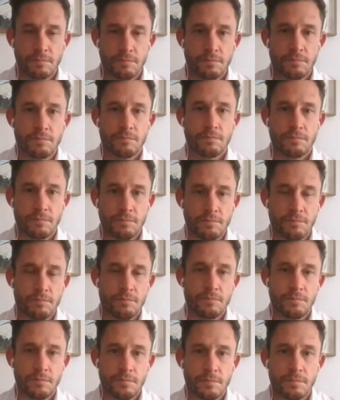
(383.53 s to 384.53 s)

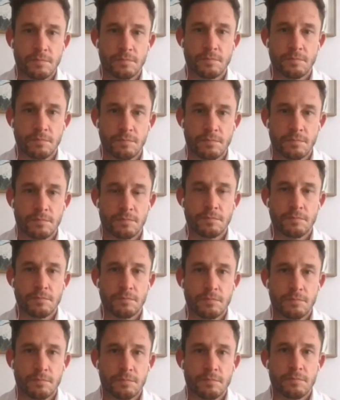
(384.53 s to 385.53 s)

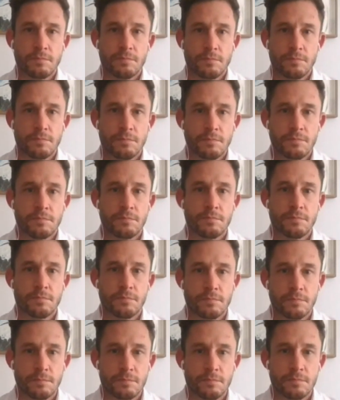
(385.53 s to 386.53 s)

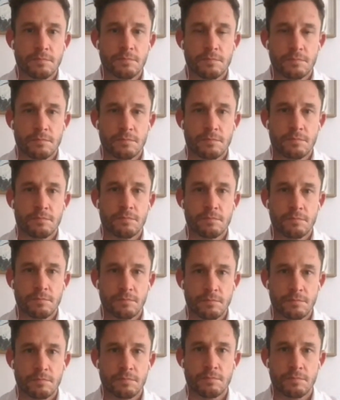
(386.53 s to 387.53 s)

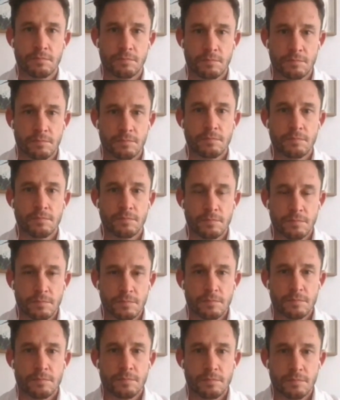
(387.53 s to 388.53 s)

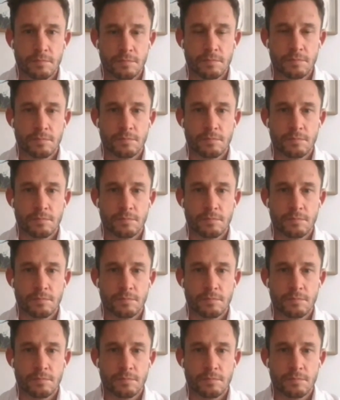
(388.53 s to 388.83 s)
[no speech]